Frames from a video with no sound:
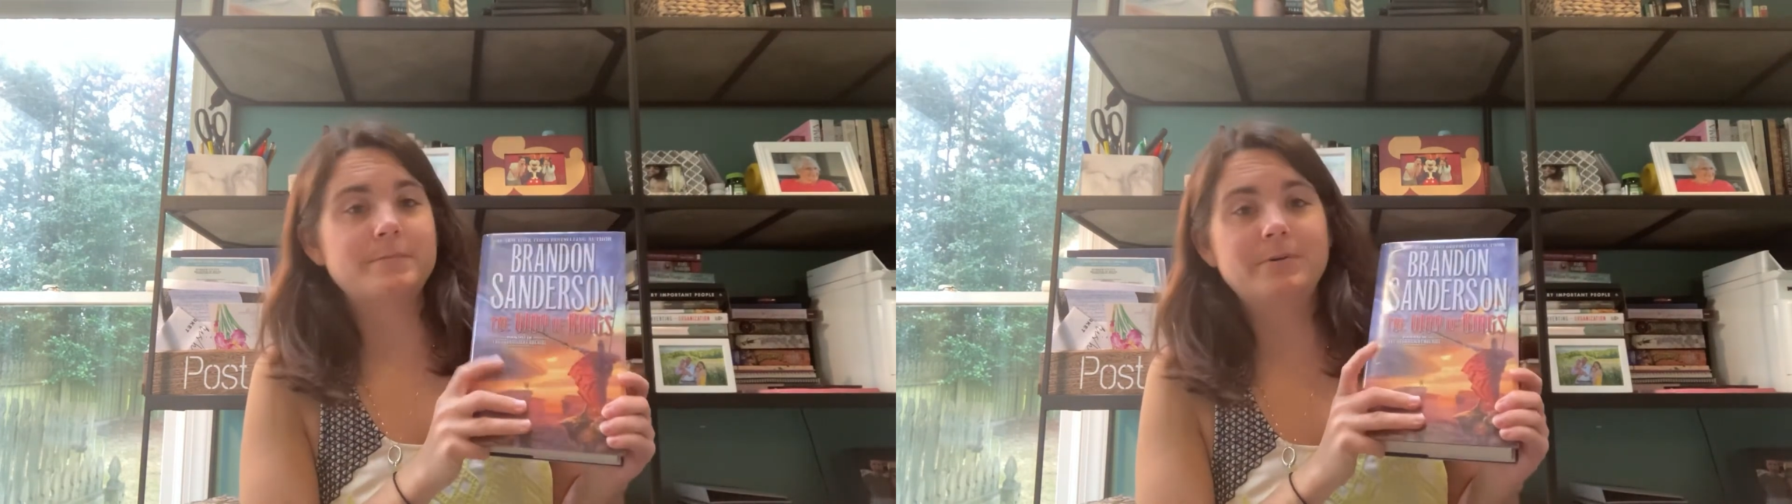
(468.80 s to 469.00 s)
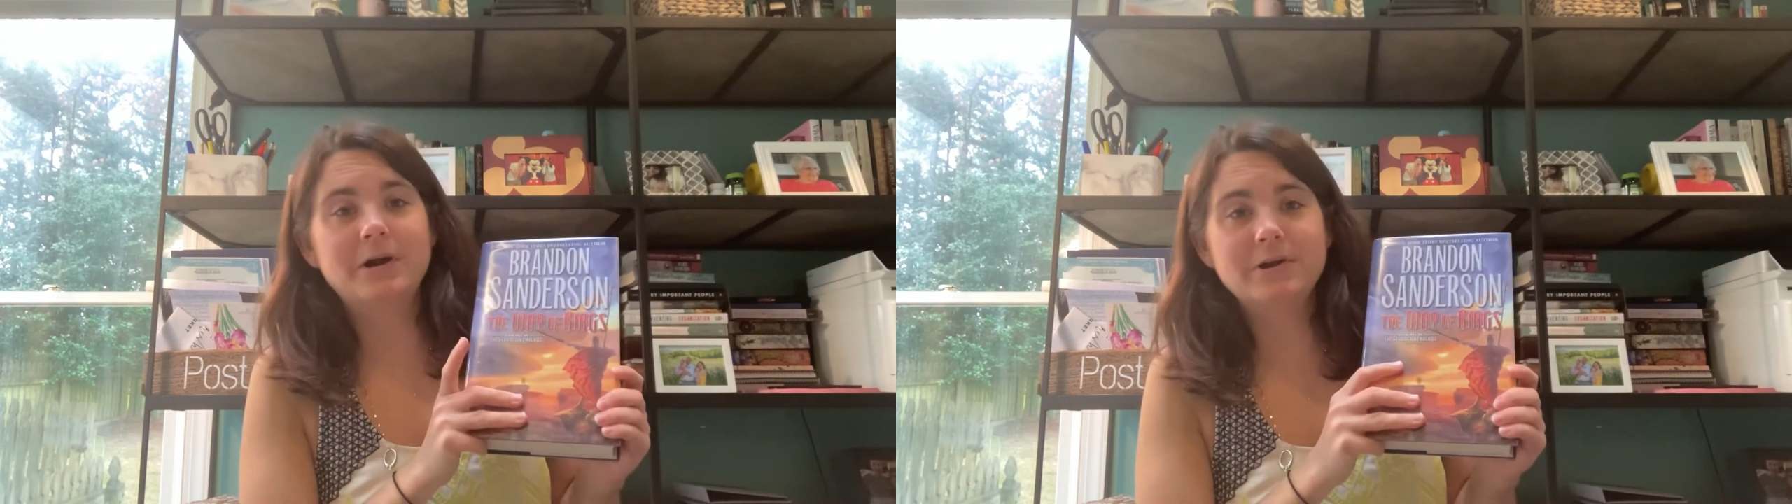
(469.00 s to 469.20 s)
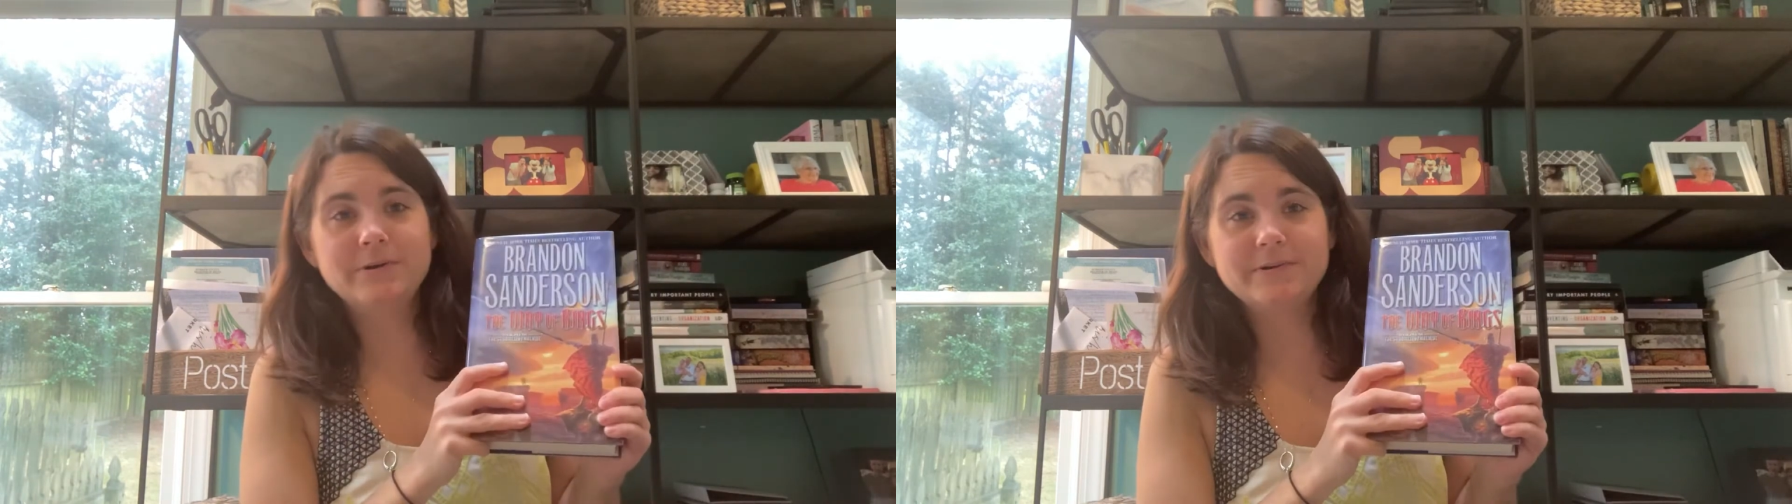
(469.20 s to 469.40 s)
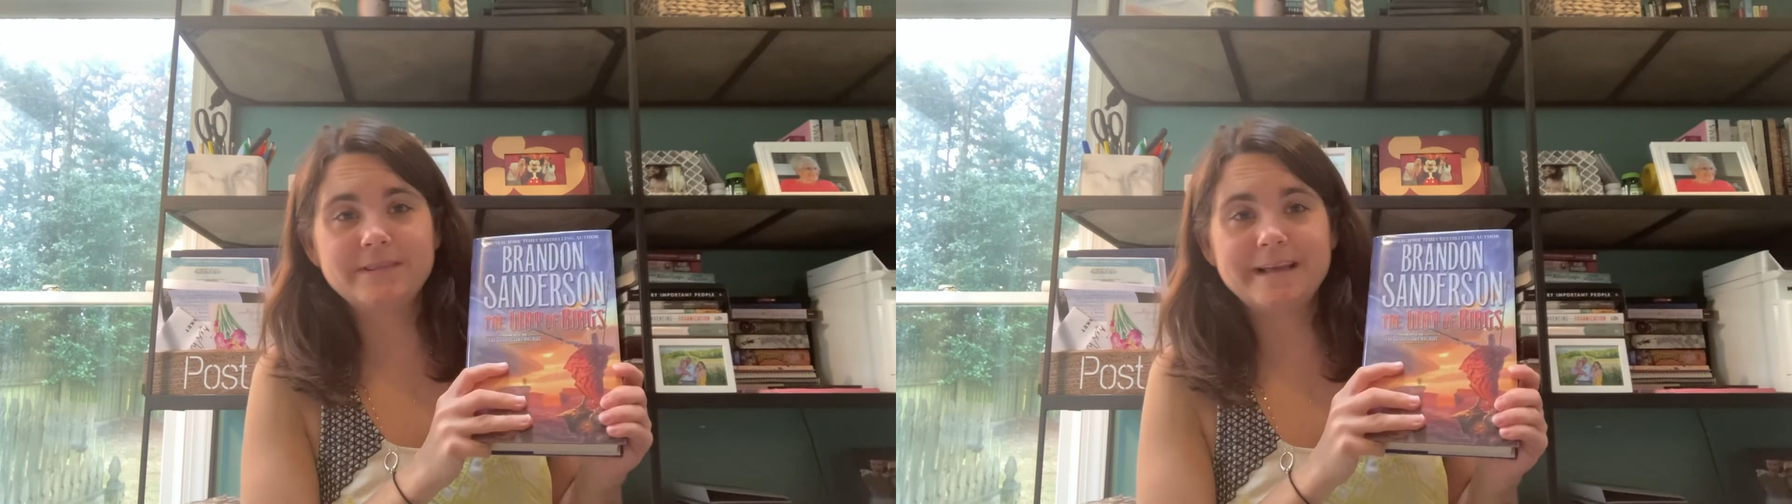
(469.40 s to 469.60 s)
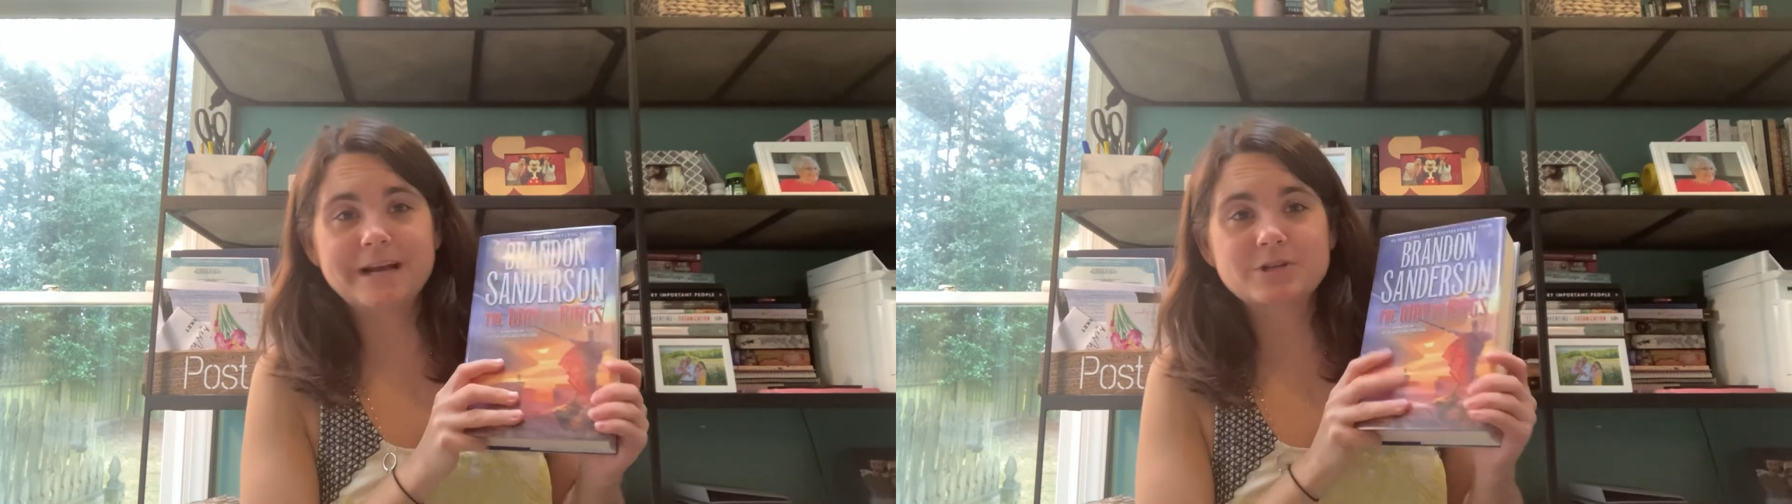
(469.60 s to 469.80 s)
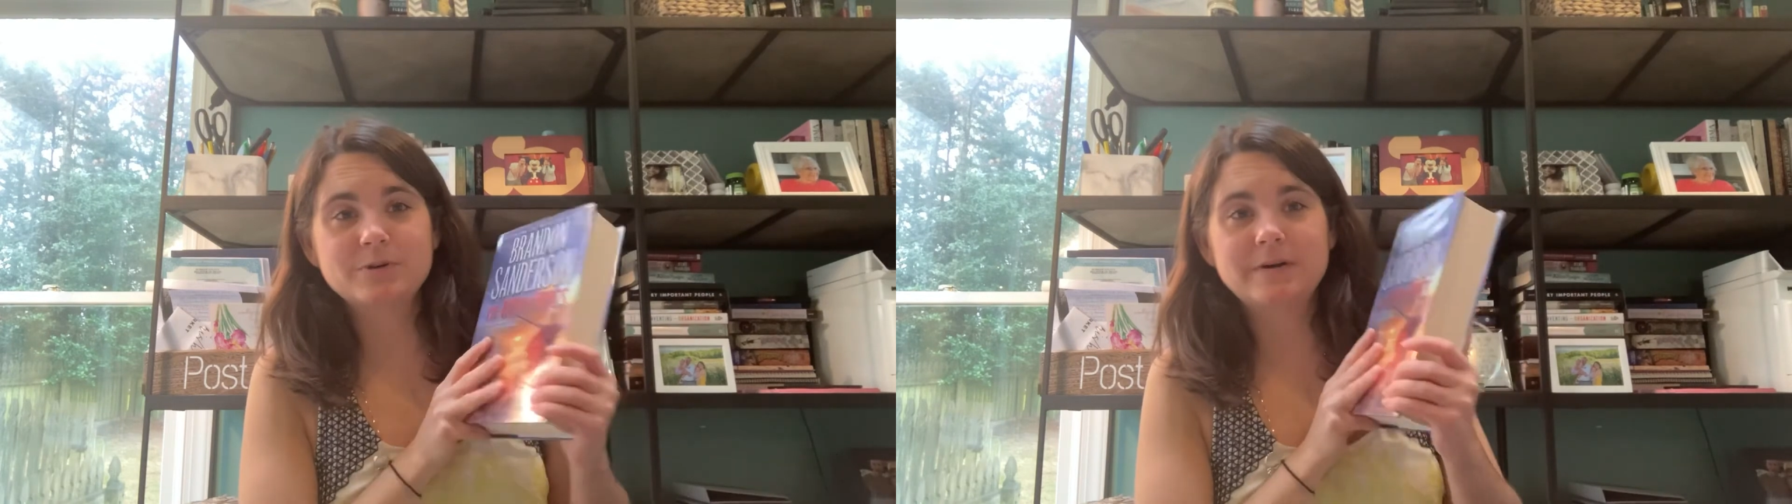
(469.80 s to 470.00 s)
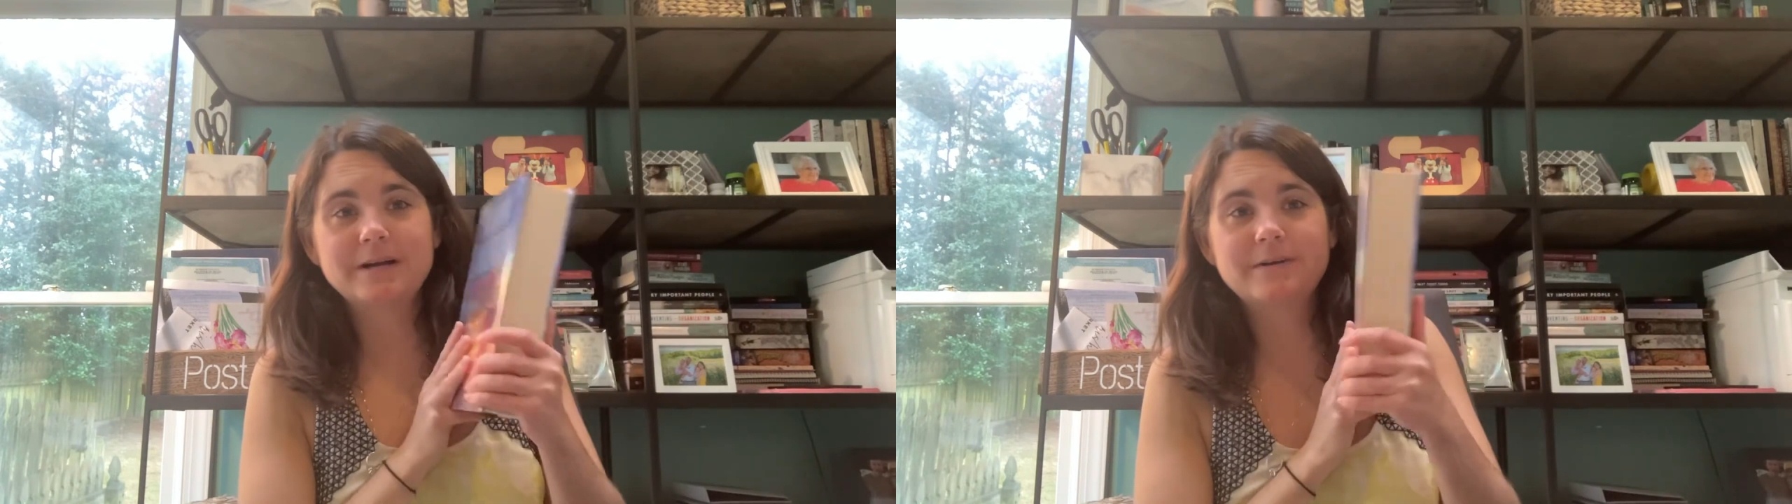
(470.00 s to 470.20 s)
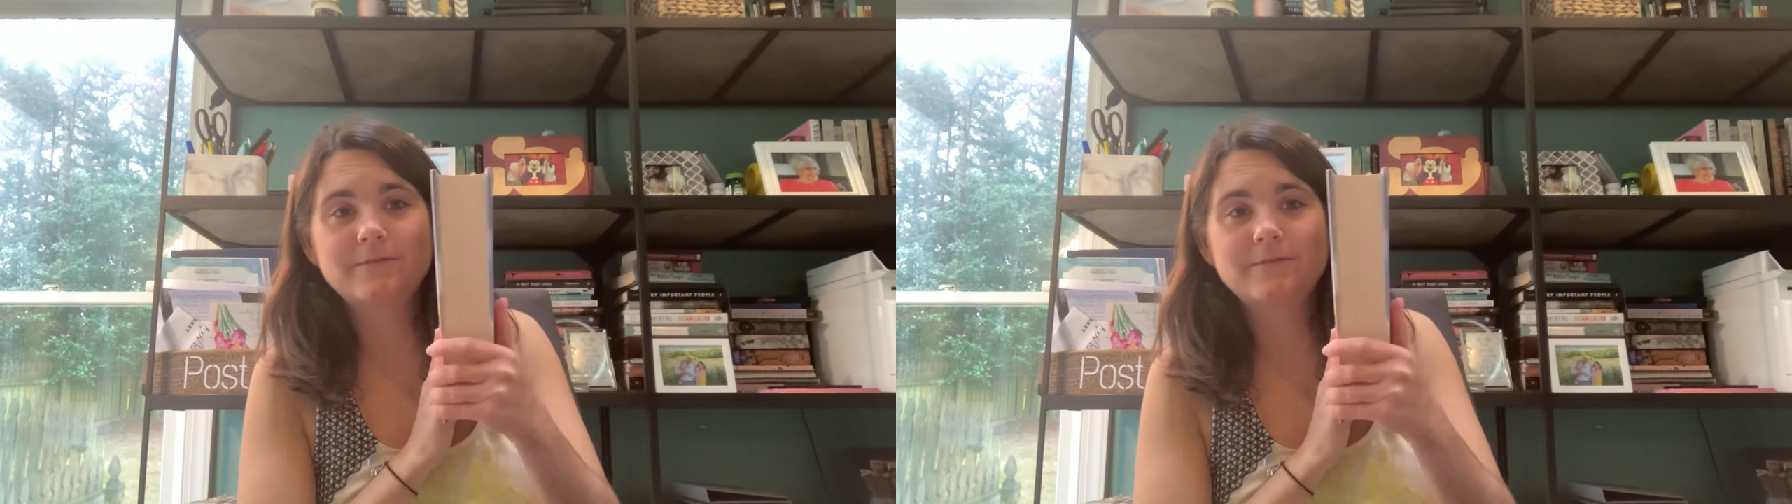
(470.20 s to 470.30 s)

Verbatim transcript: borrowed the actual book